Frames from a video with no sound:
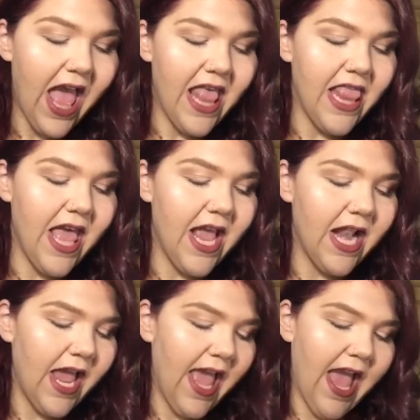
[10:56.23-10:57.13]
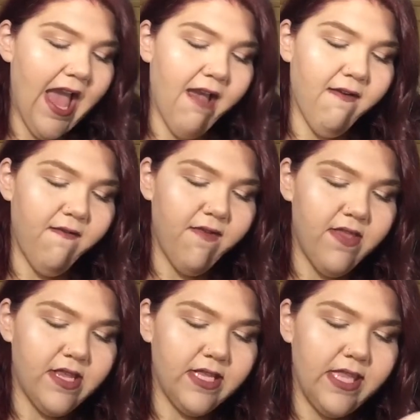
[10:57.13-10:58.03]
And then I have,
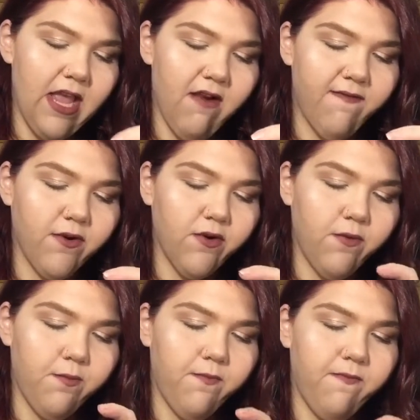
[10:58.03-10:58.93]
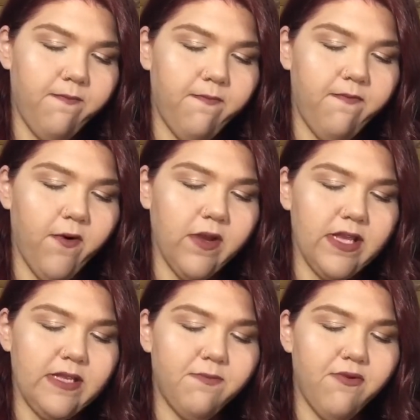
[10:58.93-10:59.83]
this is their Photo
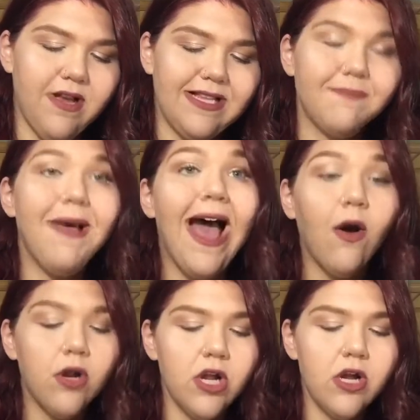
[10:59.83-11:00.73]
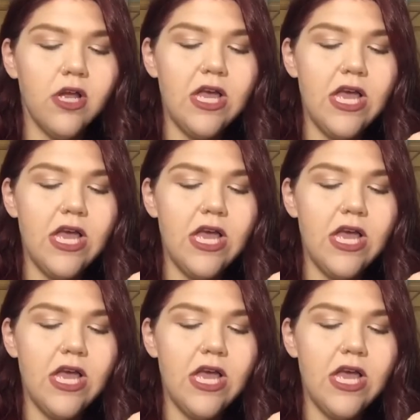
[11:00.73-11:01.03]
Focus Press Powder.